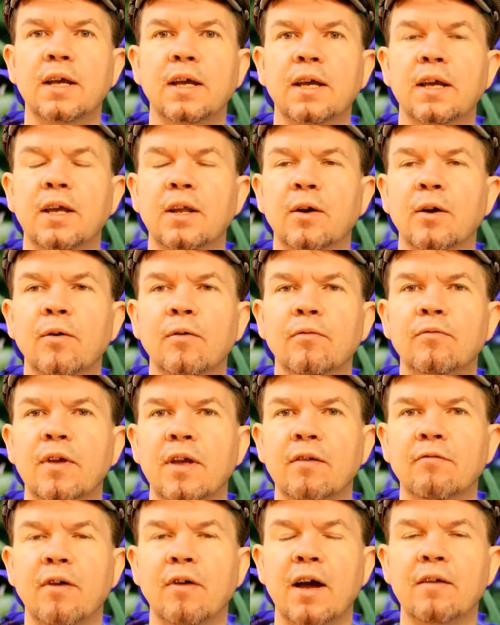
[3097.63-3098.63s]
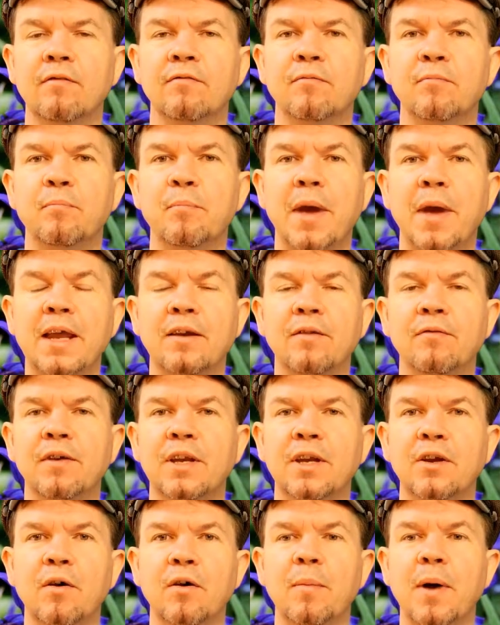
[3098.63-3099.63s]
if I've made a
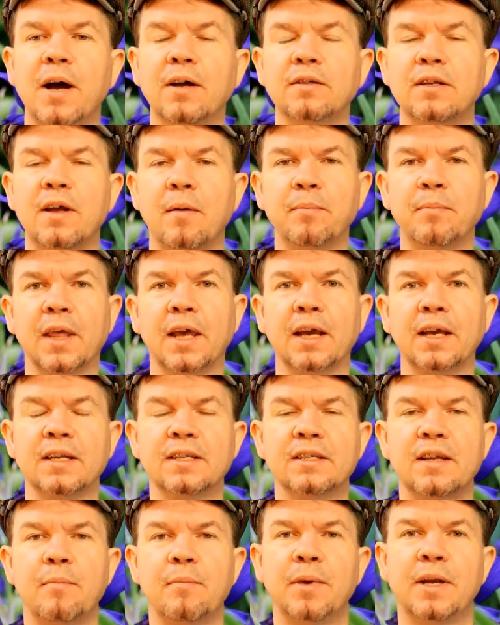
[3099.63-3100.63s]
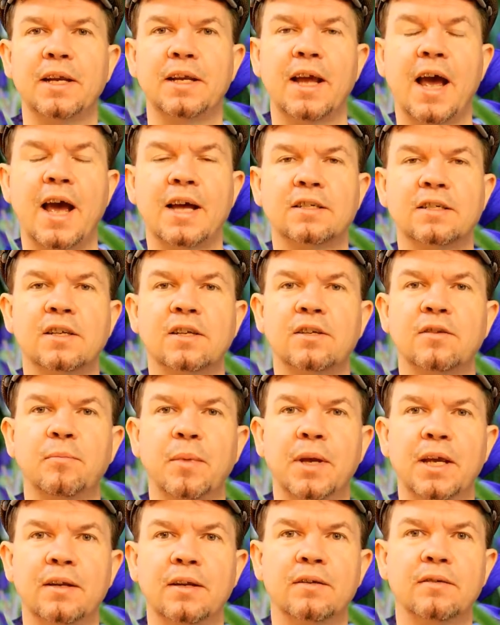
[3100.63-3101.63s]
video about something and somebody asks
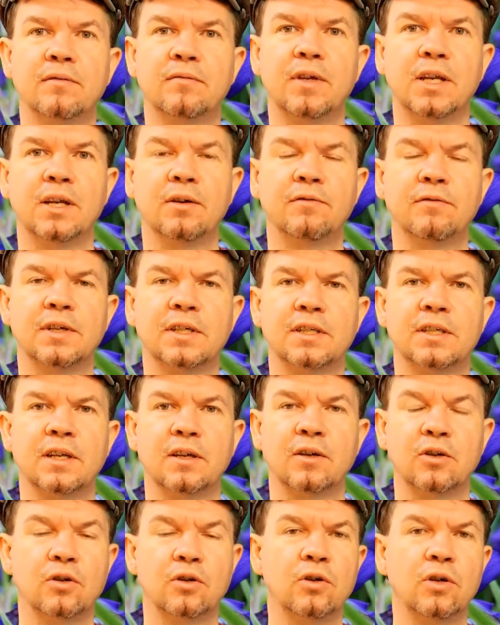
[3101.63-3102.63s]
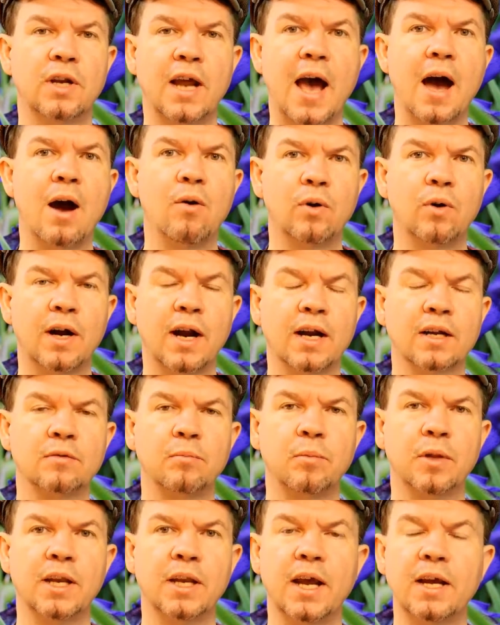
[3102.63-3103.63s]
me, if it's a good hour
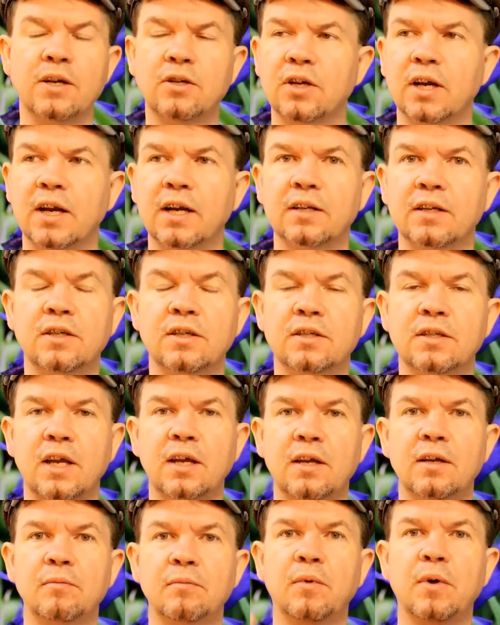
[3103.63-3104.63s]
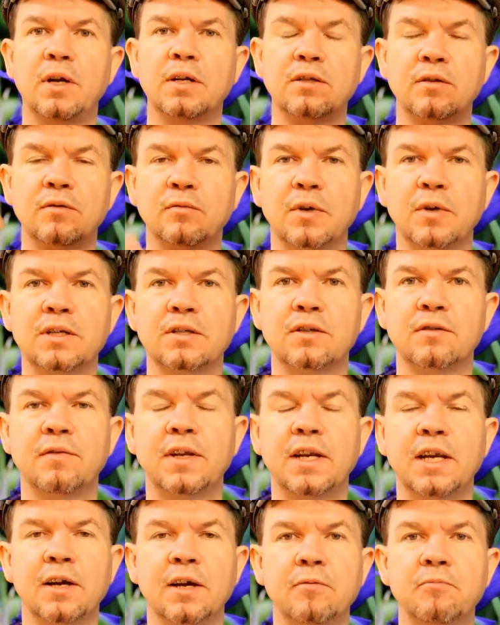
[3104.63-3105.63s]
explanation, I can just say, here, watch the
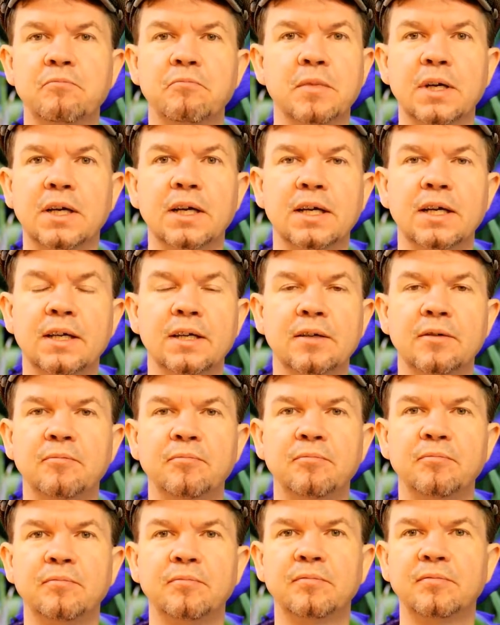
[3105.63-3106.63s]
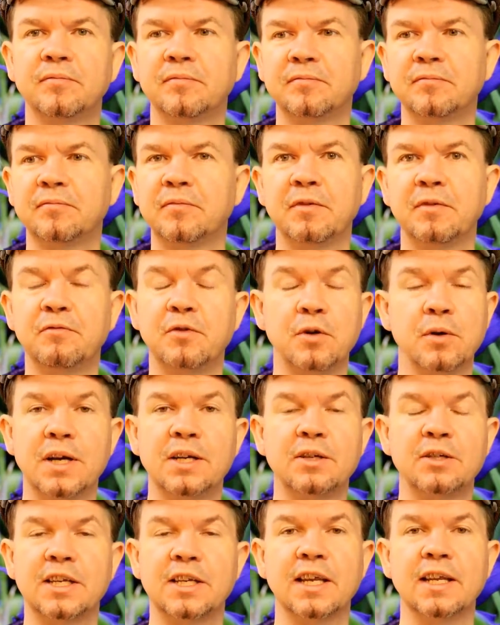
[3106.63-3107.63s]
video. If you're
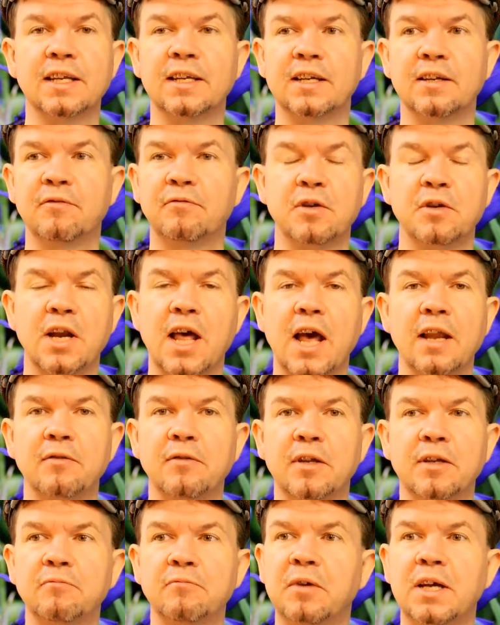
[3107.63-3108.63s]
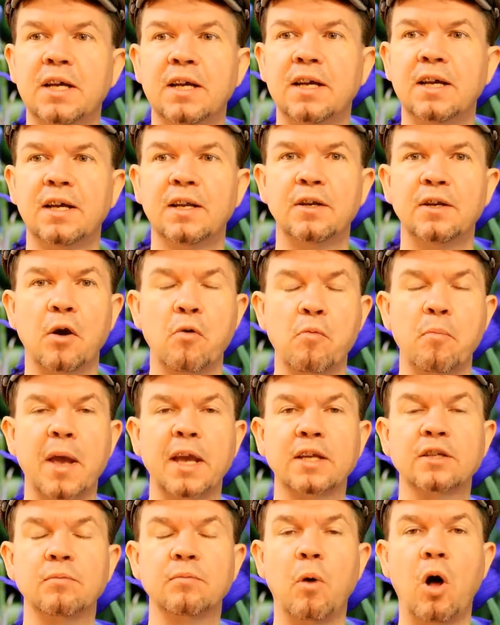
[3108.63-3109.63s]
interested, and if you're not, then don't
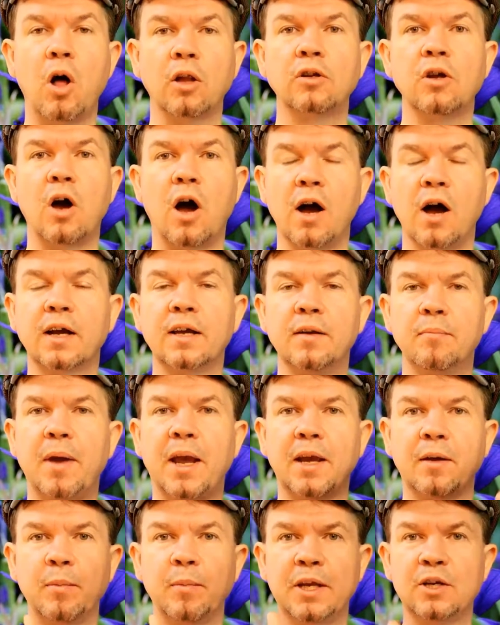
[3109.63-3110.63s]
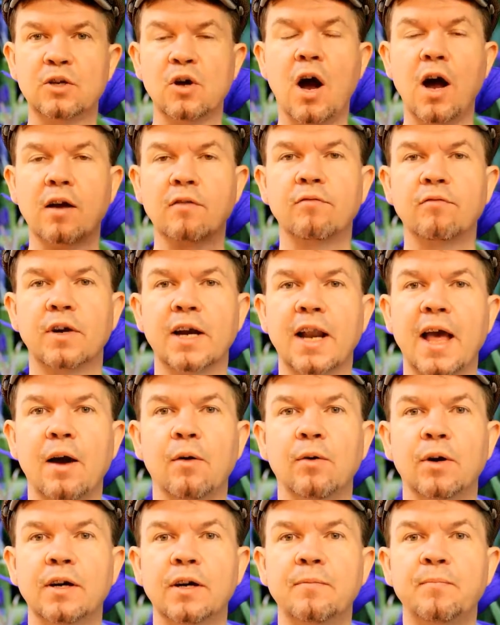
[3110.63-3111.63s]
make small talk and make me talk for an
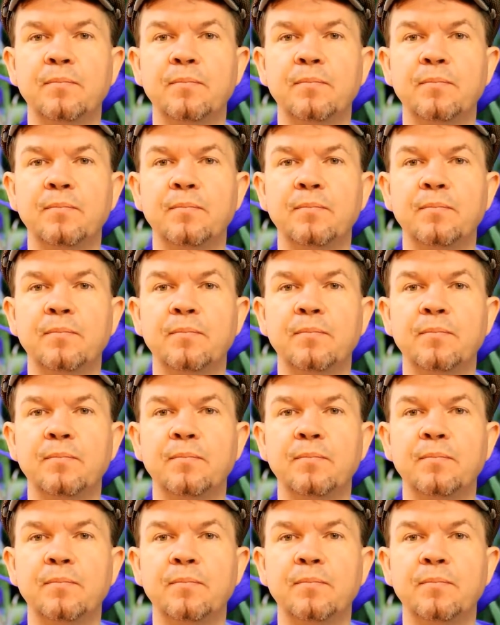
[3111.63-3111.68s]
hour.